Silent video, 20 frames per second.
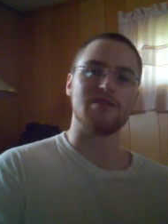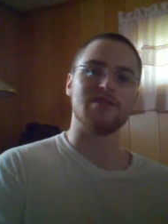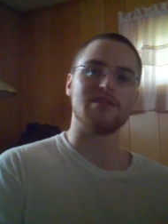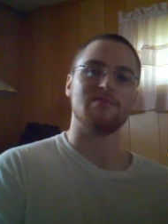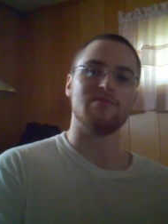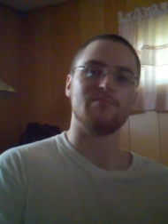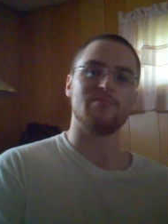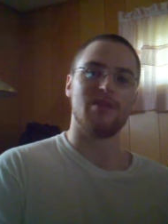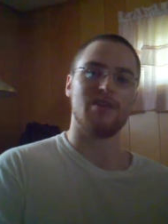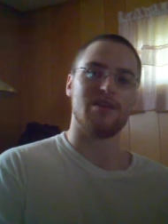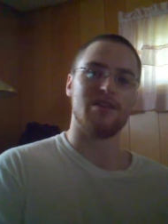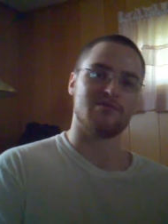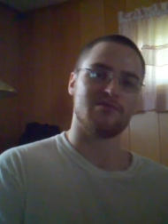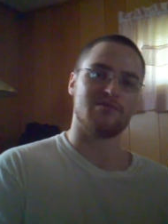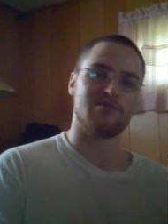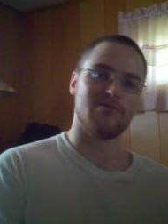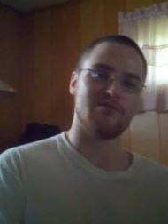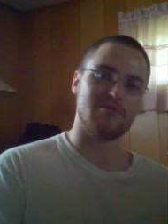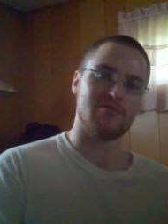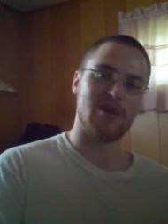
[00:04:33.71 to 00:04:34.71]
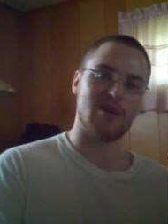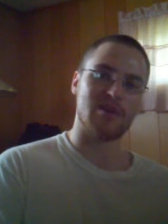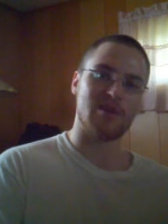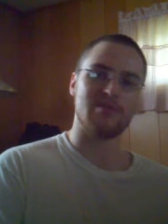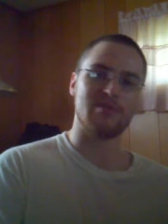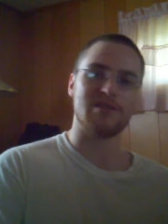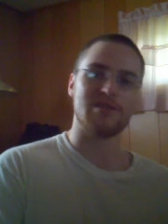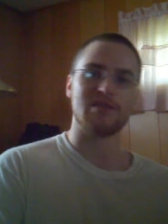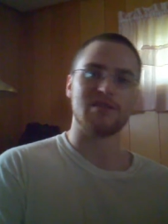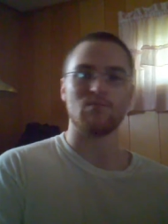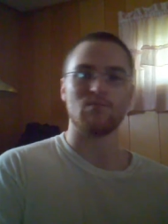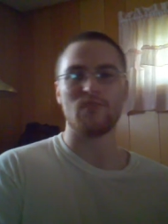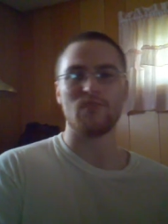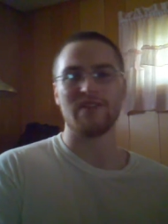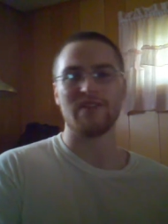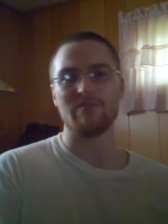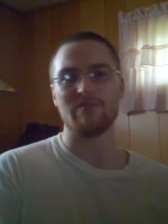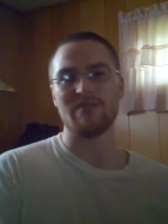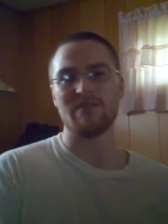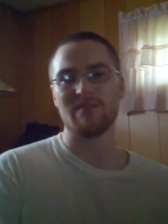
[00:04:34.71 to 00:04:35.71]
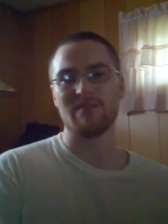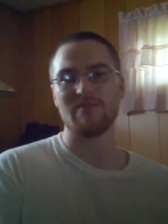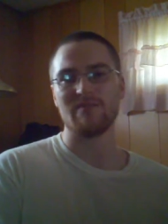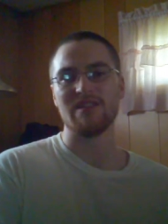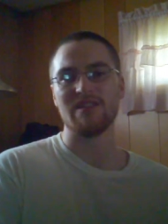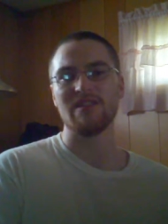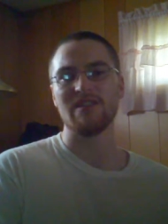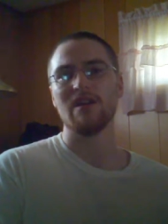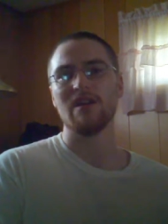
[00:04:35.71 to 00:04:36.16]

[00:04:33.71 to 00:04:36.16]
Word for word: some PS3 maybe, some Wii maybe.